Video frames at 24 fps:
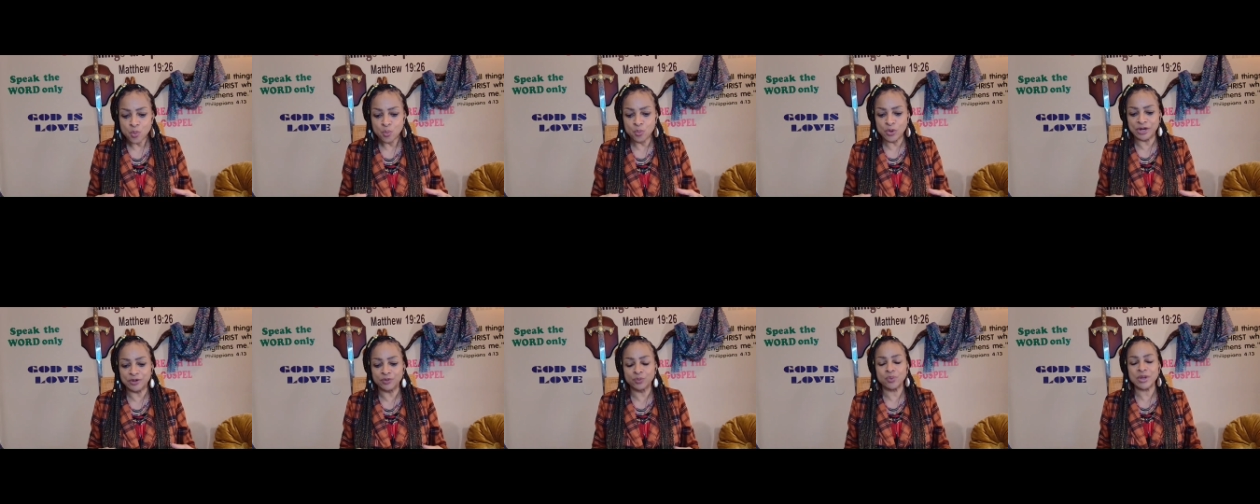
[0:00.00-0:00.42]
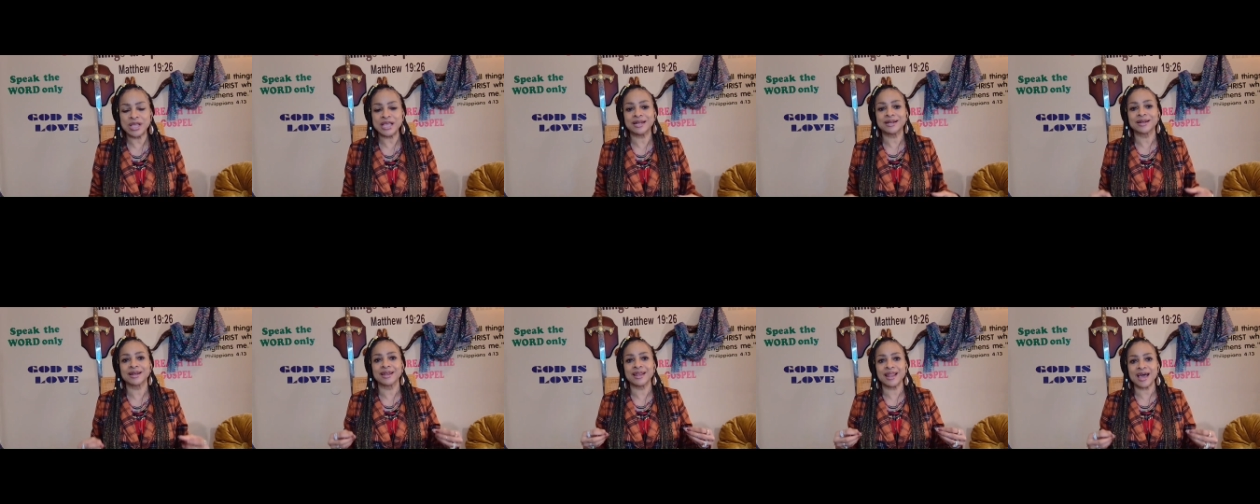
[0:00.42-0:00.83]
when
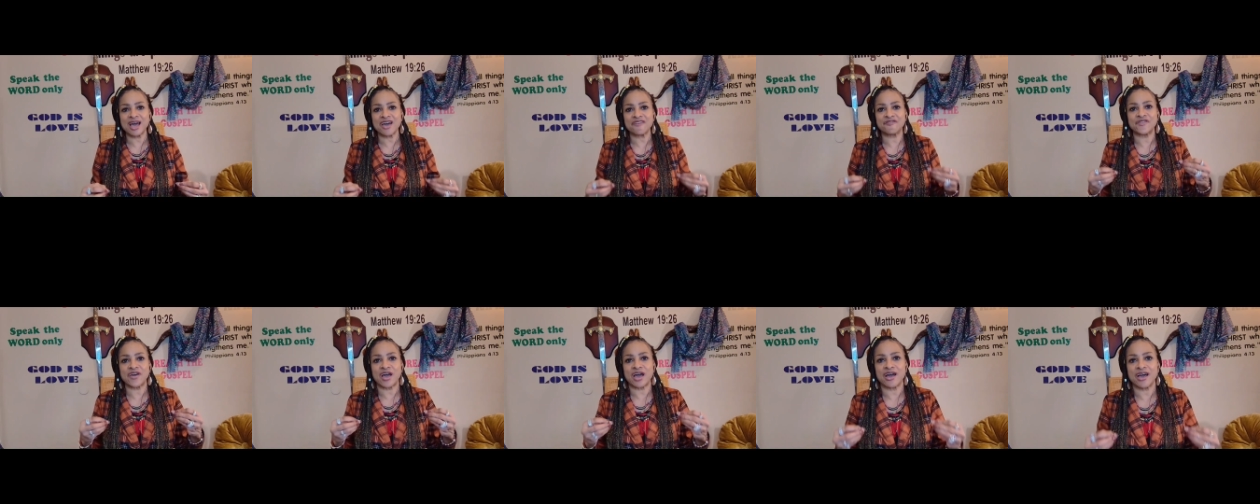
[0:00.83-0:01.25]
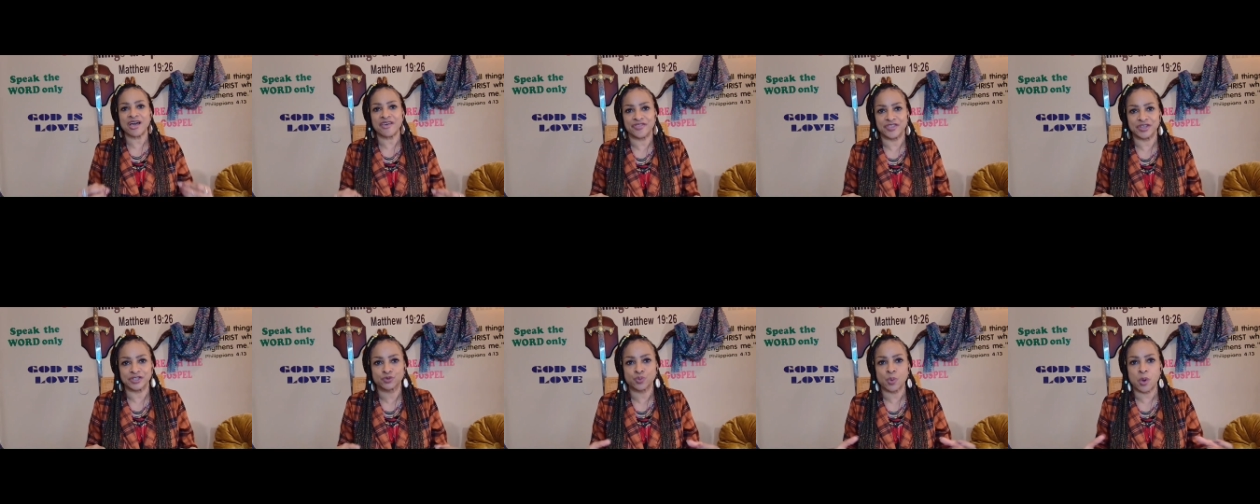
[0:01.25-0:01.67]
we love
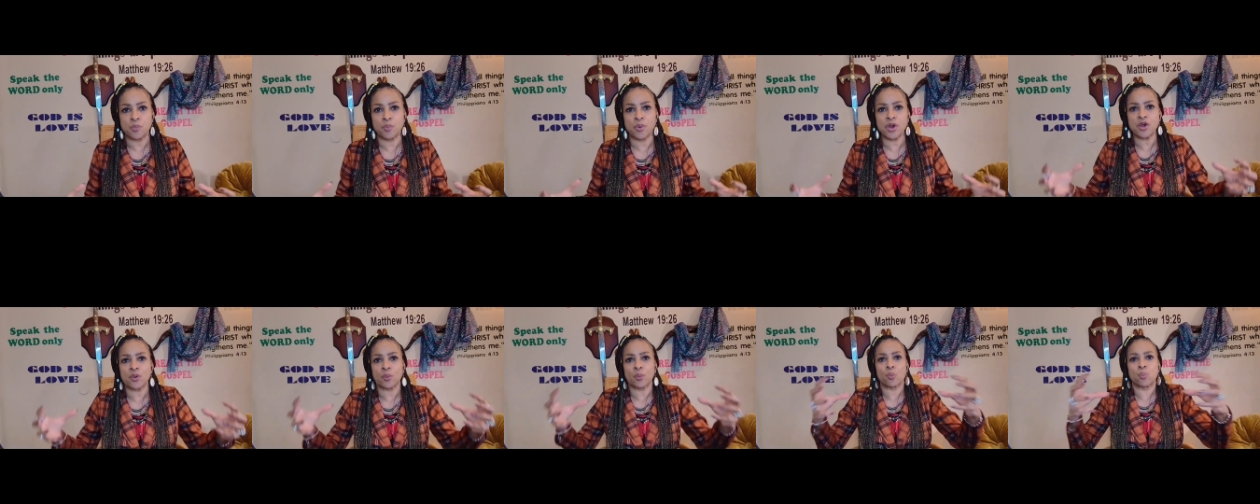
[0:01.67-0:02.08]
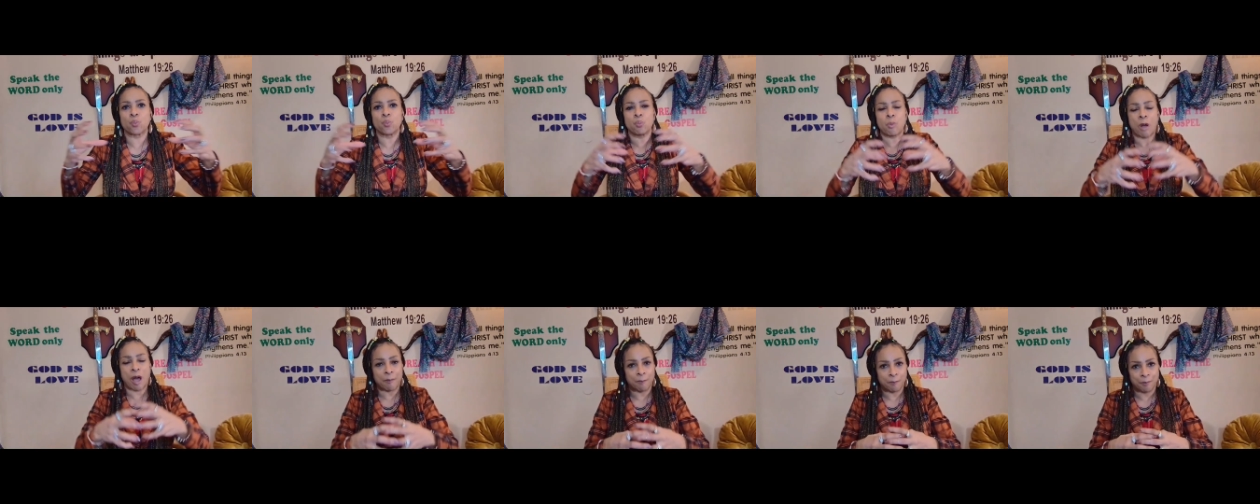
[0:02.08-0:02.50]
others, when we're
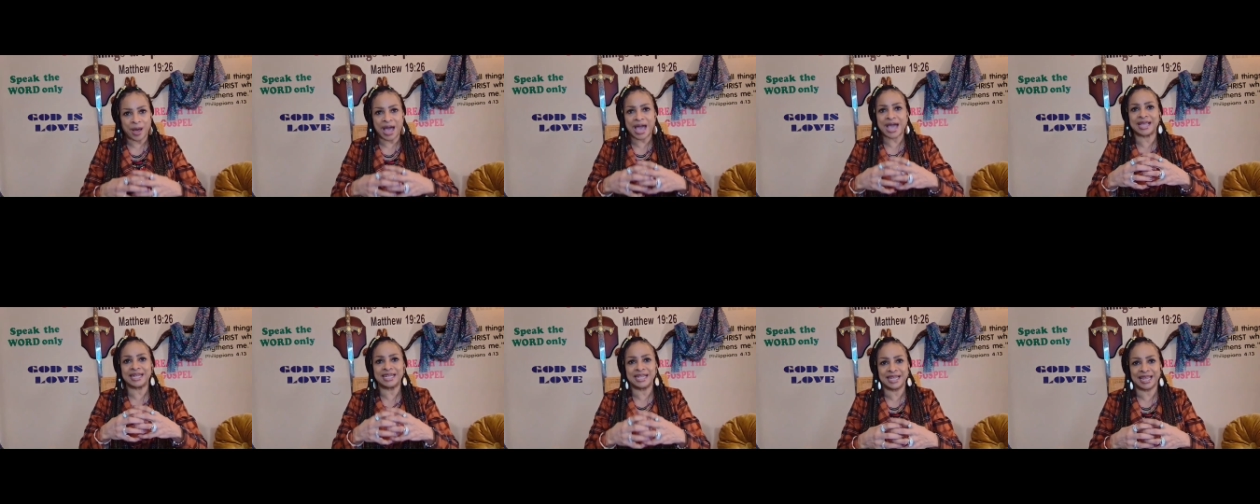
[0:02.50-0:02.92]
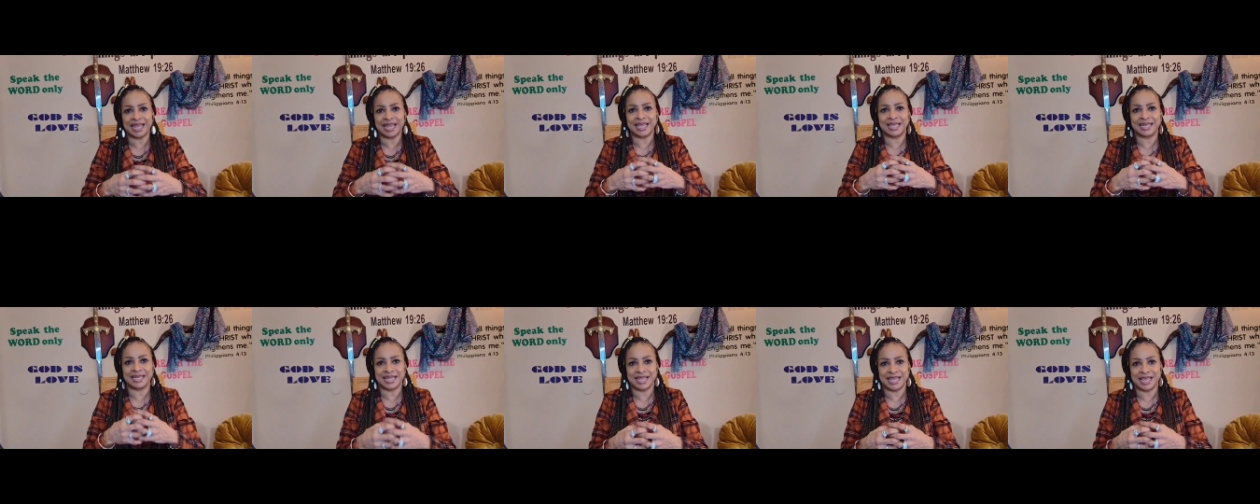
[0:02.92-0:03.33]
abiding
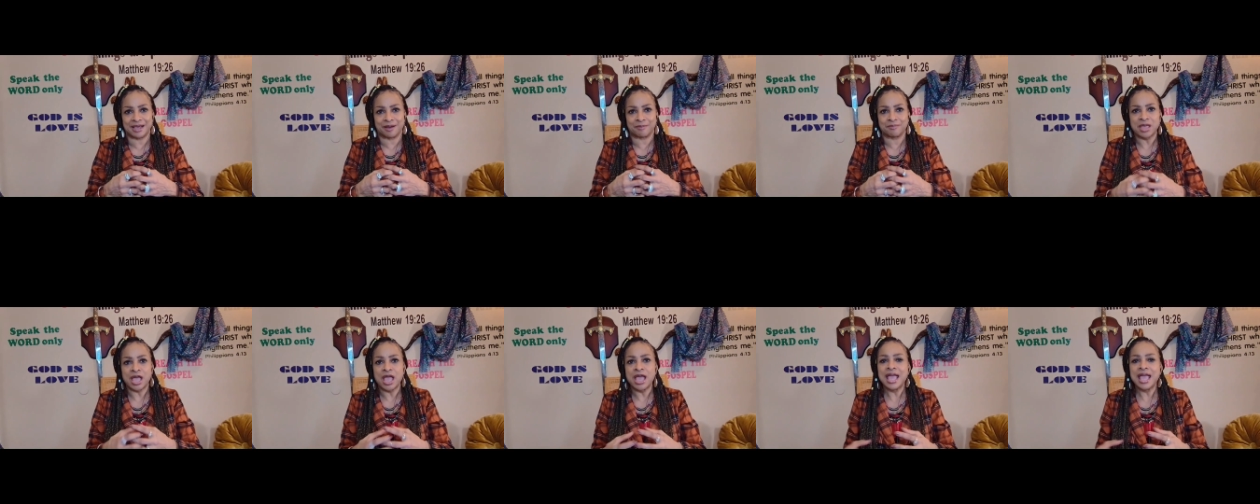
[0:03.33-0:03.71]
in him,